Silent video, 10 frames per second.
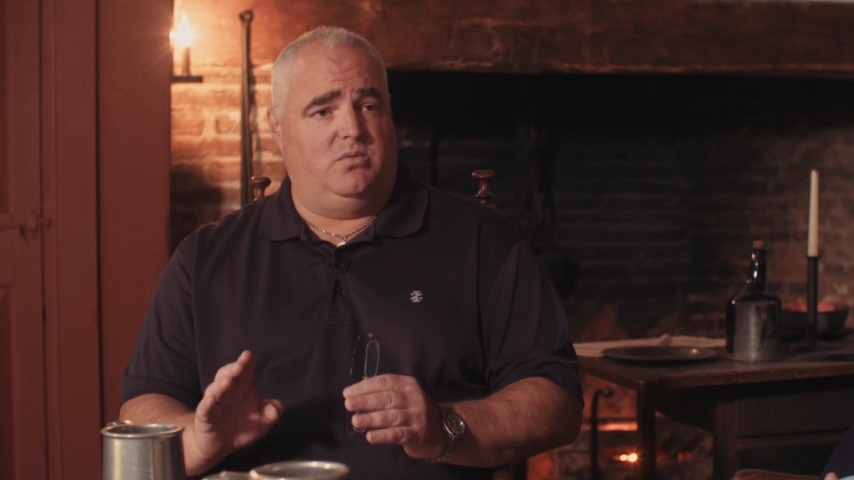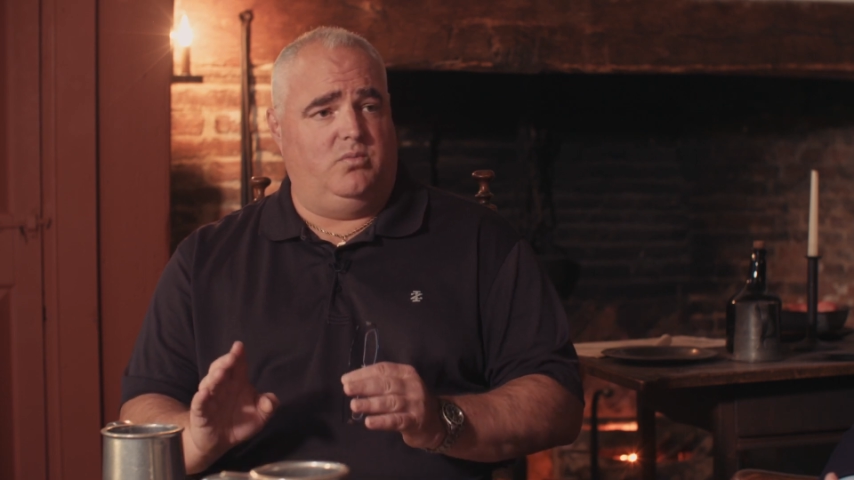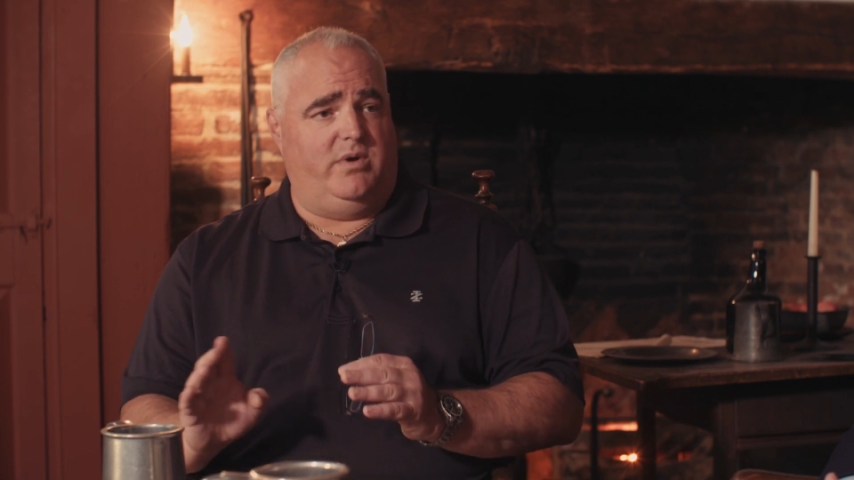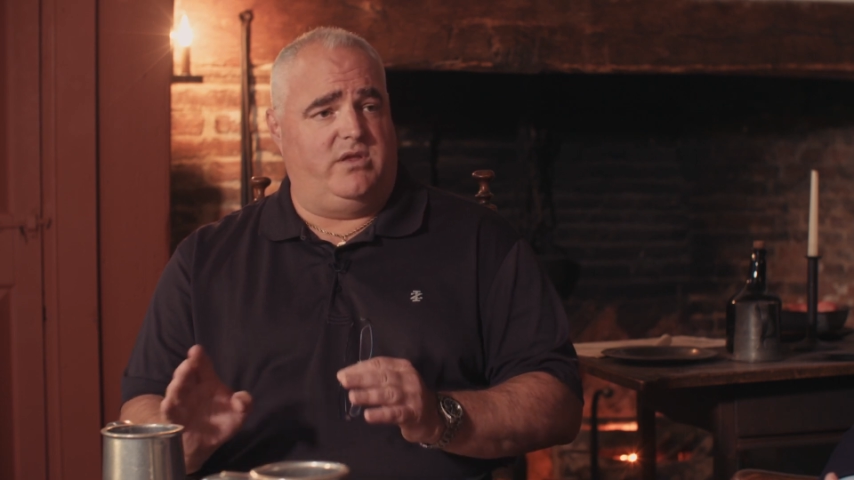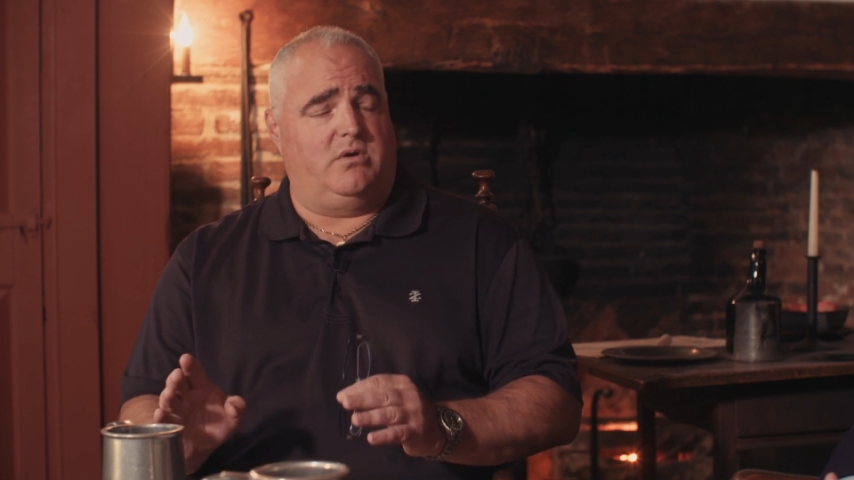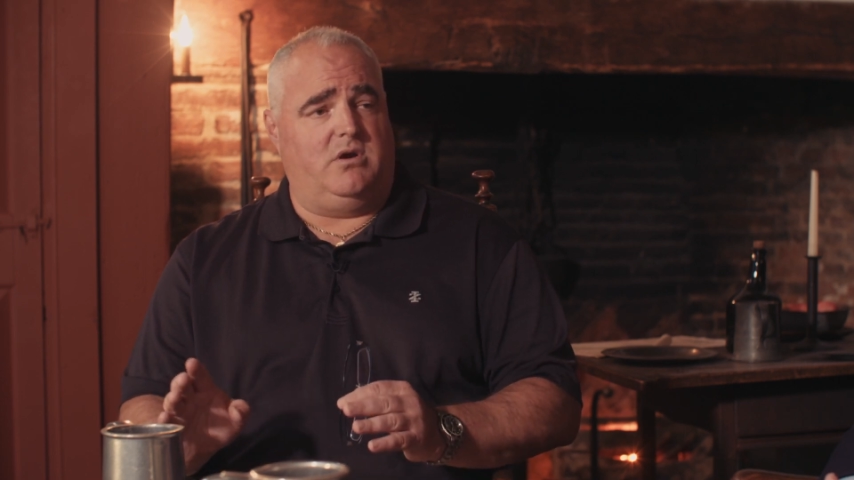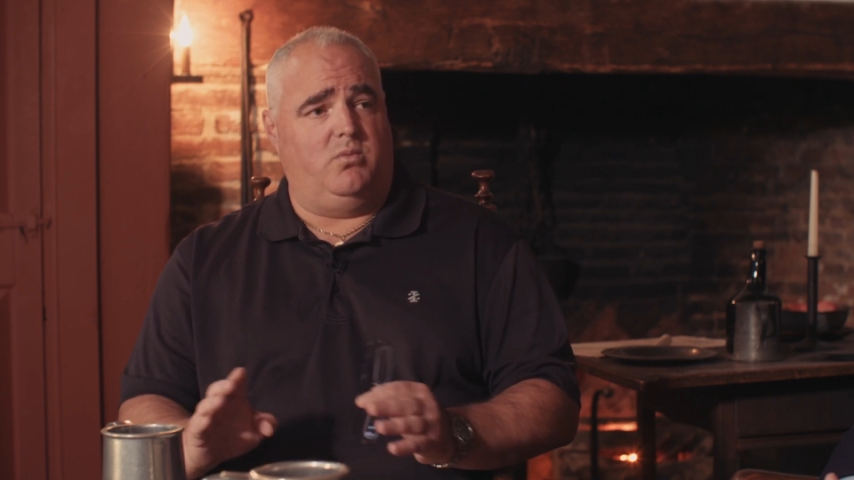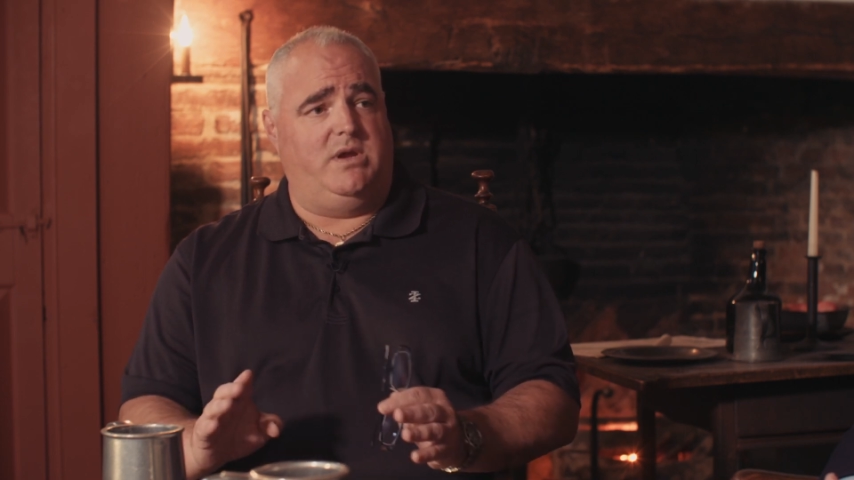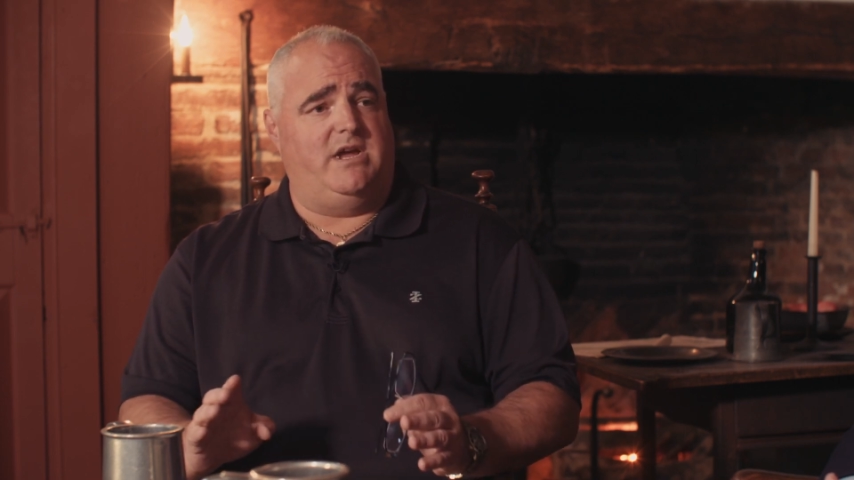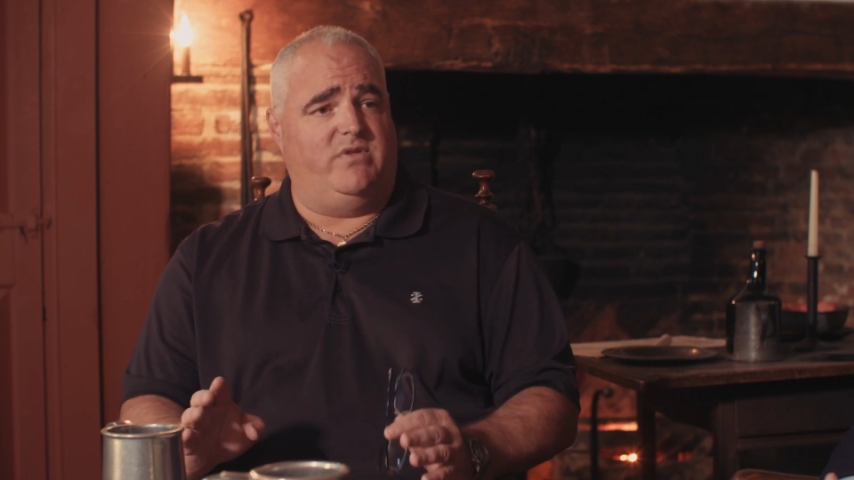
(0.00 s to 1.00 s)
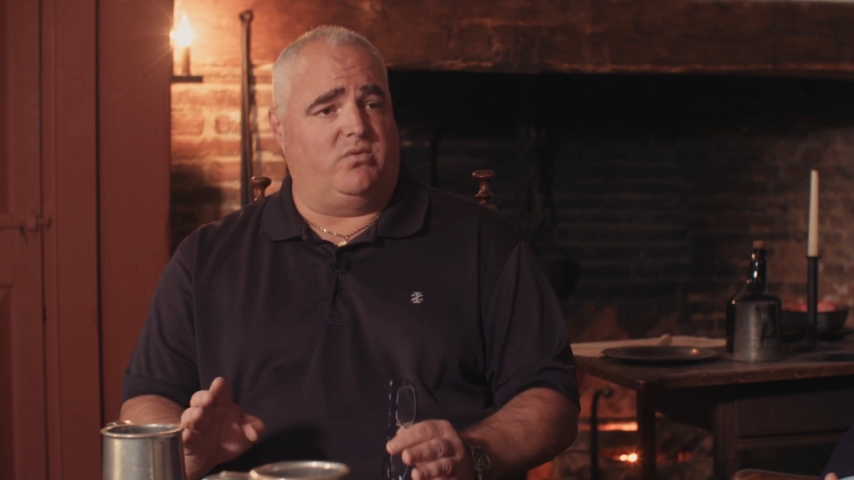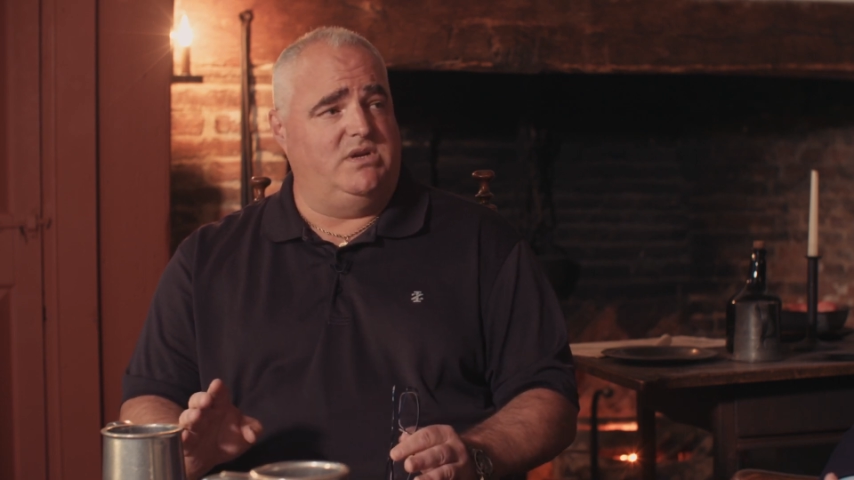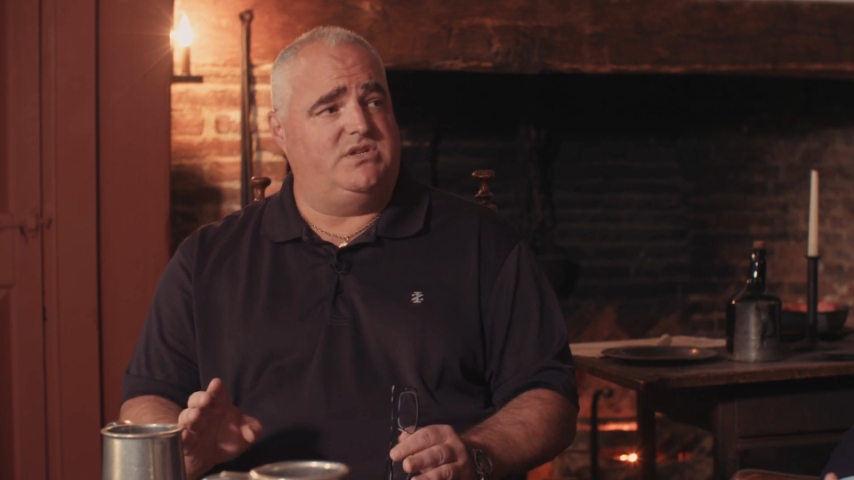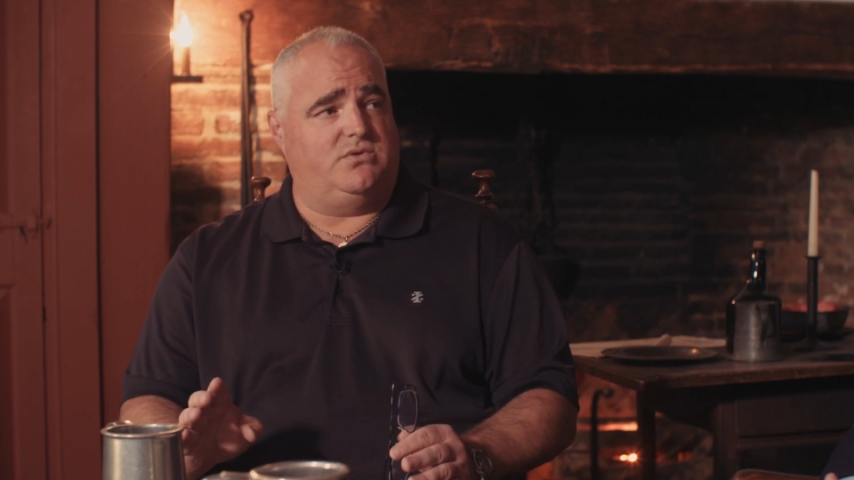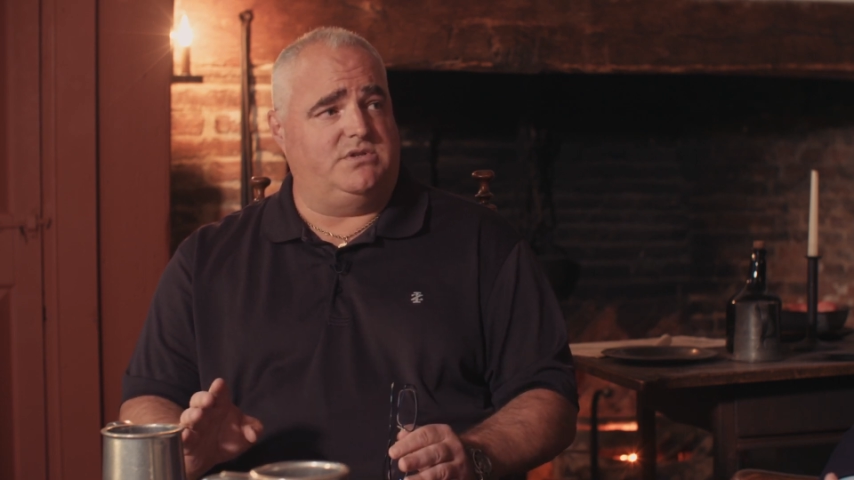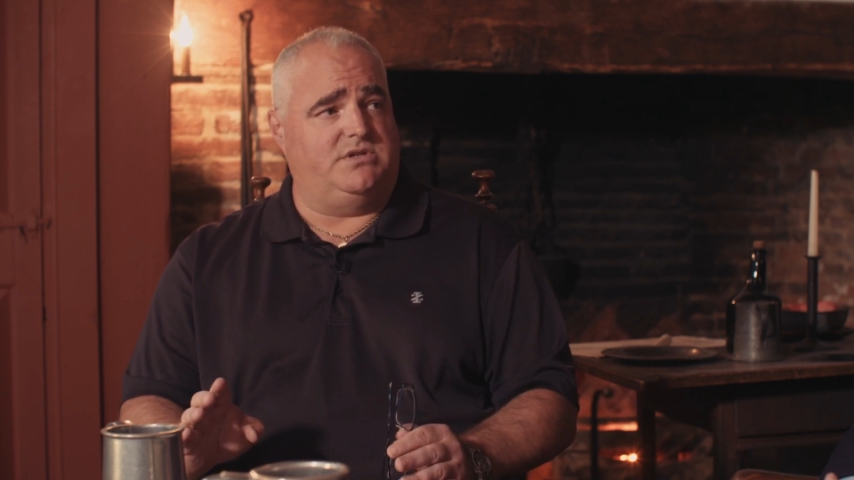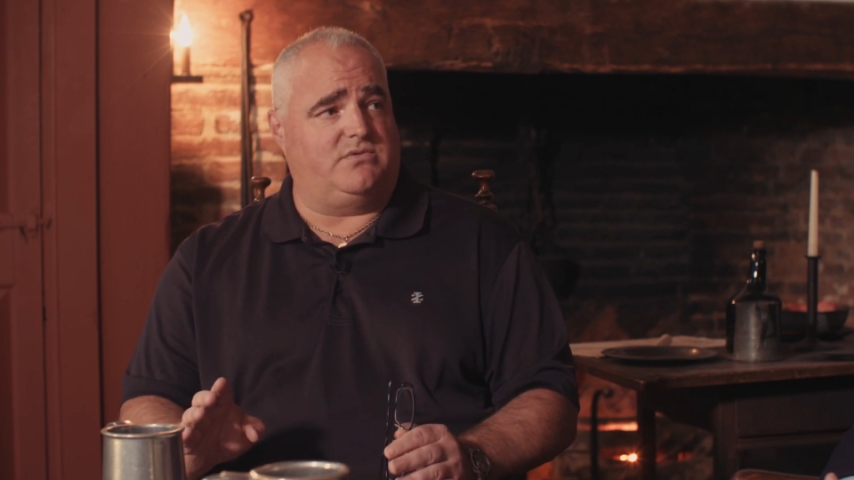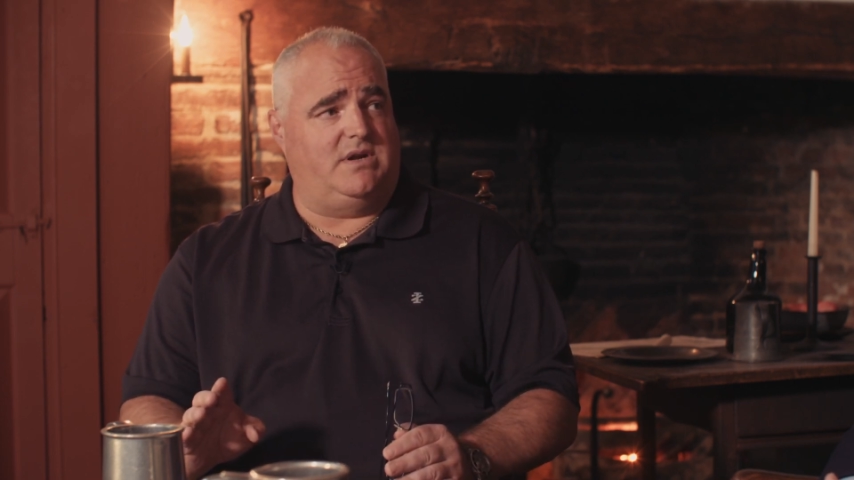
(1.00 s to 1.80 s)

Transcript: Whether or not we have the resources